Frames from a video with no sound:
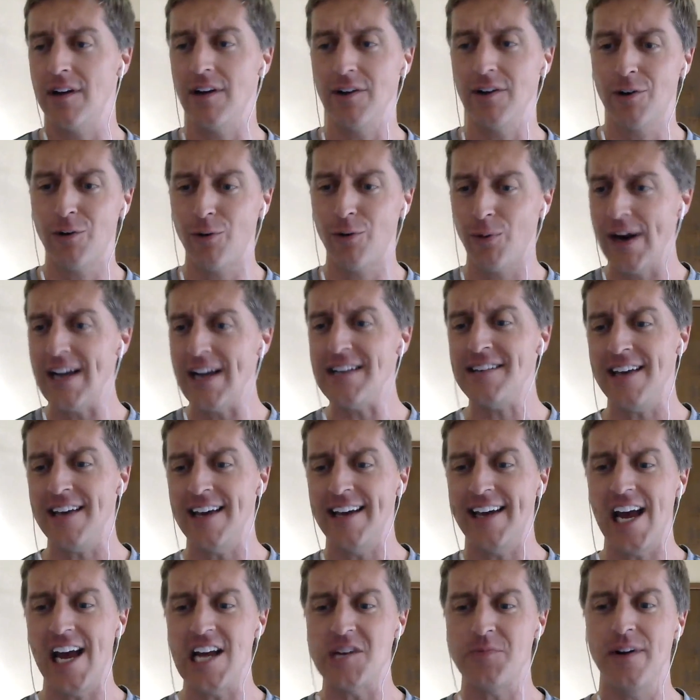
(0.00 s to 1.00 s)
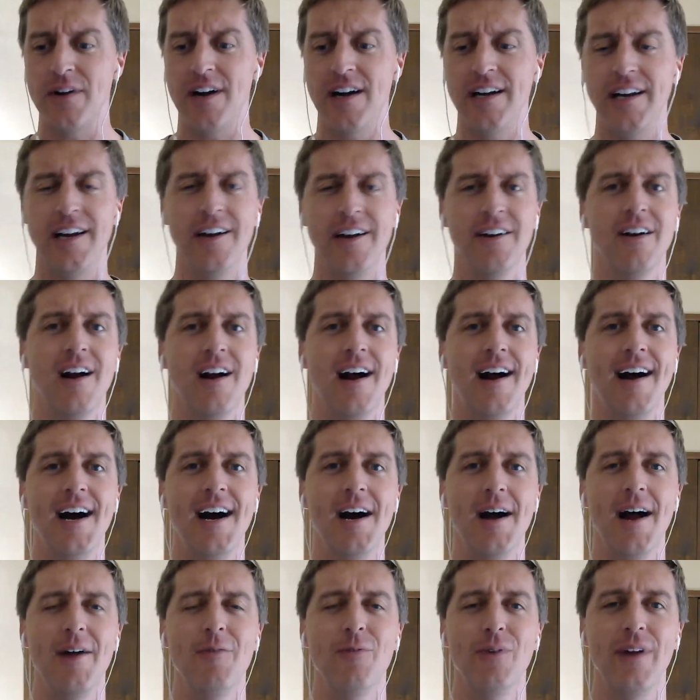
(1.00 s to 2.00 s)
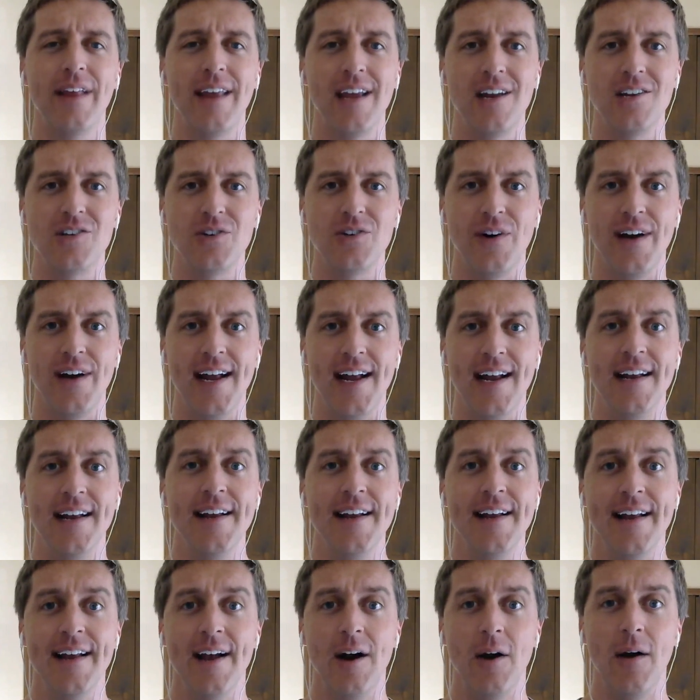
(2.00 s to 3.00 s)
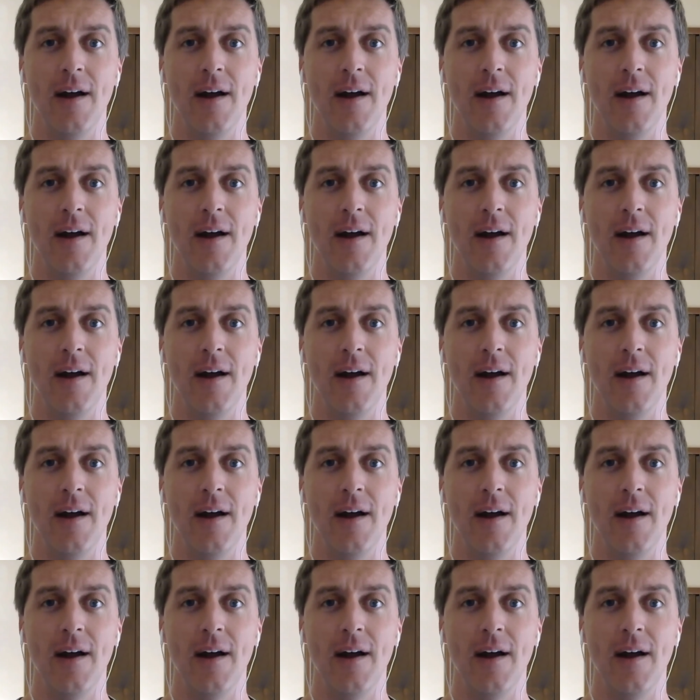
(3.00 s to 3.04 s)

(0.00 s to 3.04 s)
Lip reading: Crazy engagement on here. I really enjoy it.